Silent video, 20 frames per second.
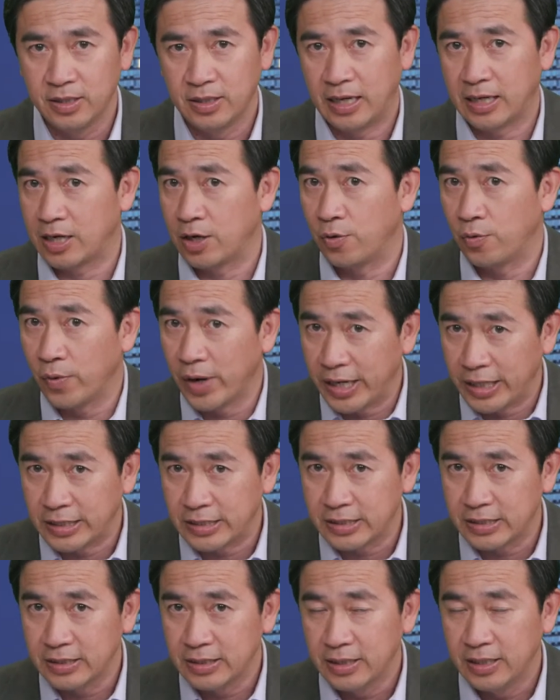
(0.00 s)
I can
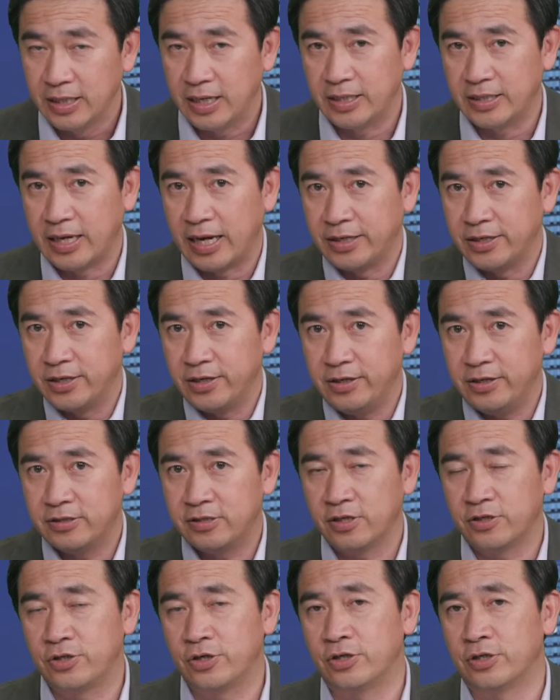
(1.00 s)
wait. And underneath
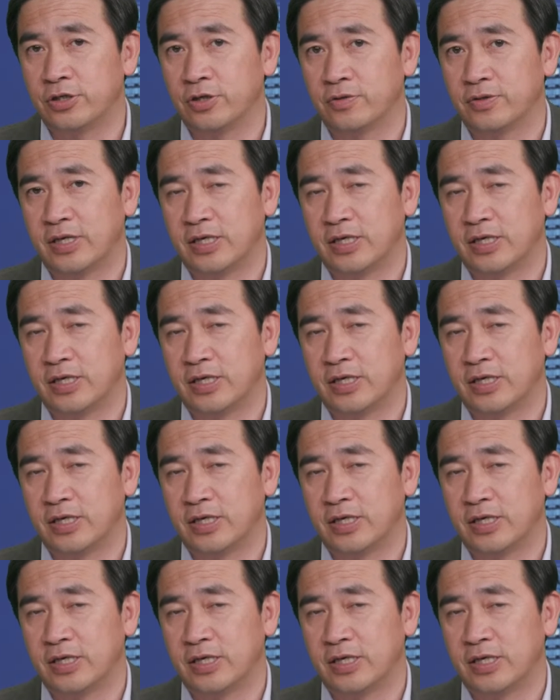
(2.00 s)
the turtle,